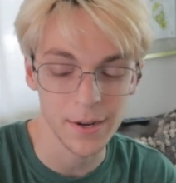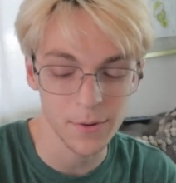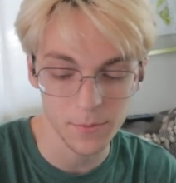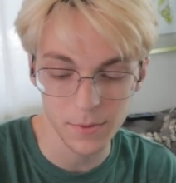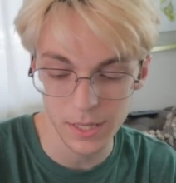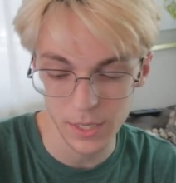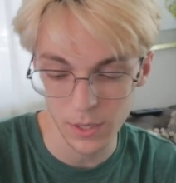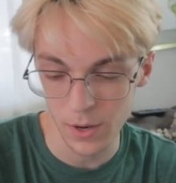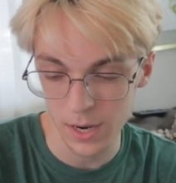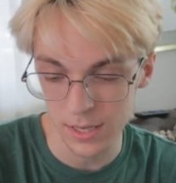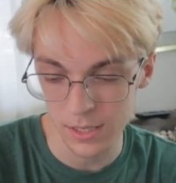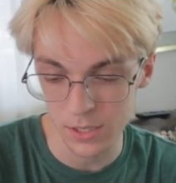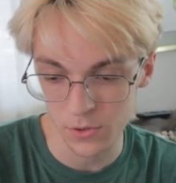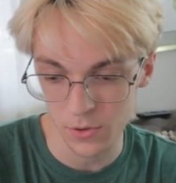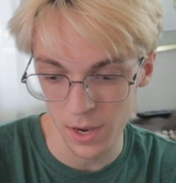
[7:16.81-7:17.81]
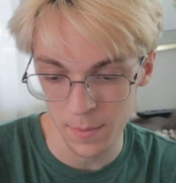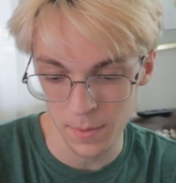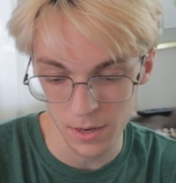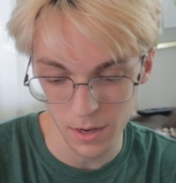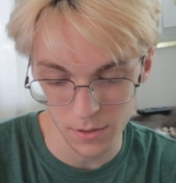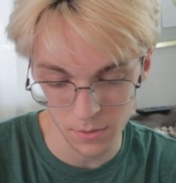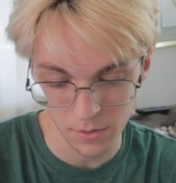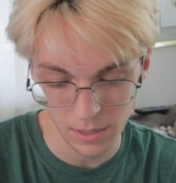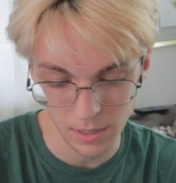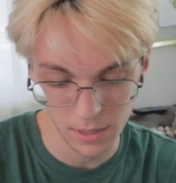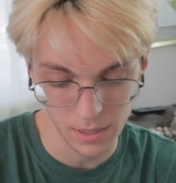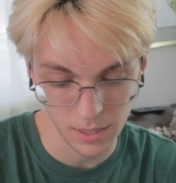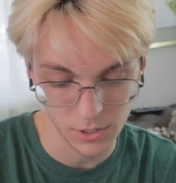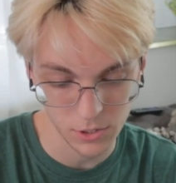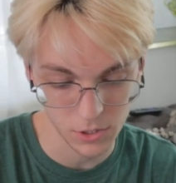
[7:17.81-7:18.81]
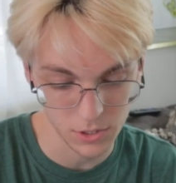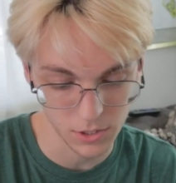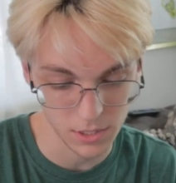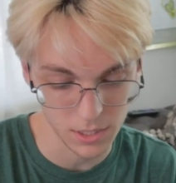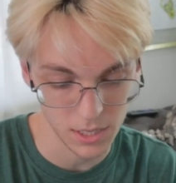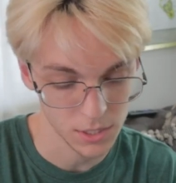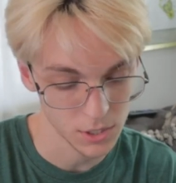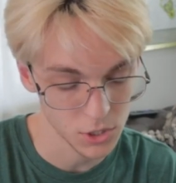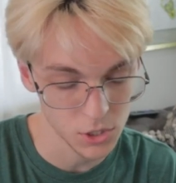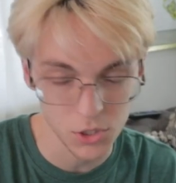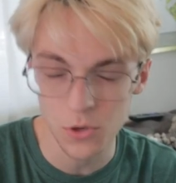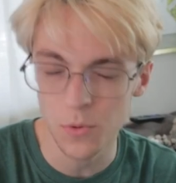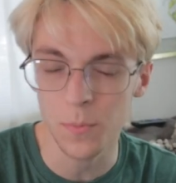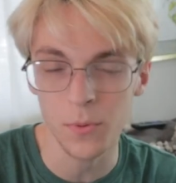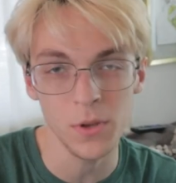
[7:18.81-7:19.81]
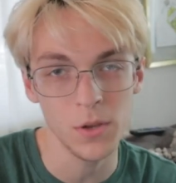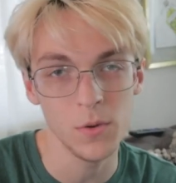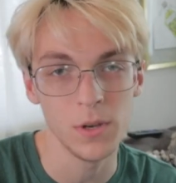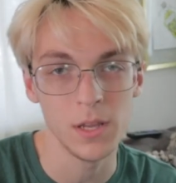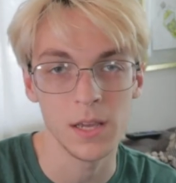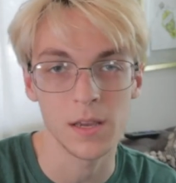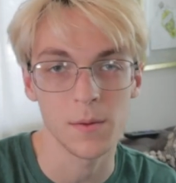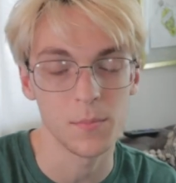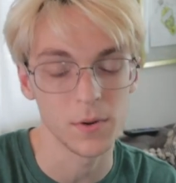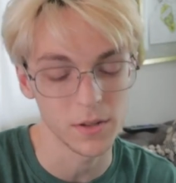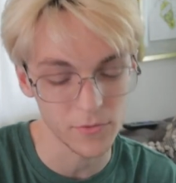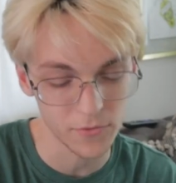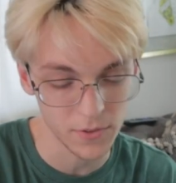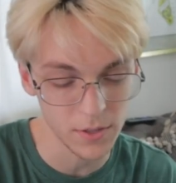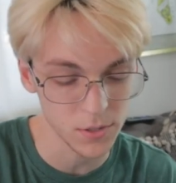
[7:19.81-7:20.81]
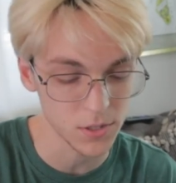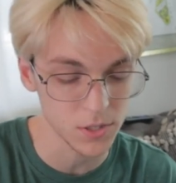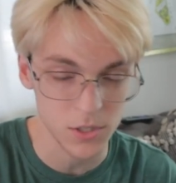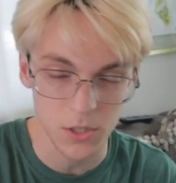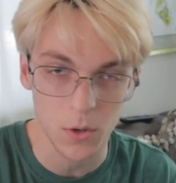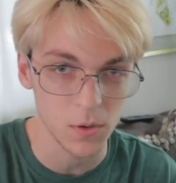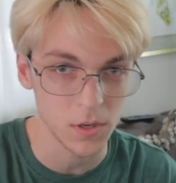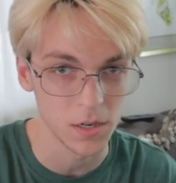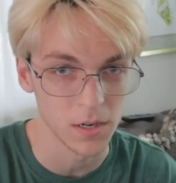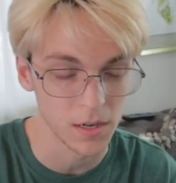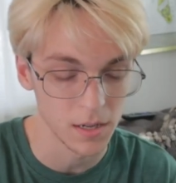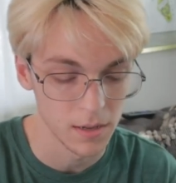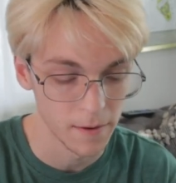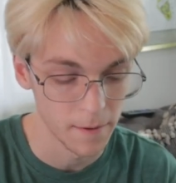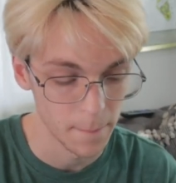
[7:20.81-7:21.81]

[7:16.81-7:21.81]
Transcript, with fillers: I don't really know how to describe it other than it just is super unique, but it feels so good.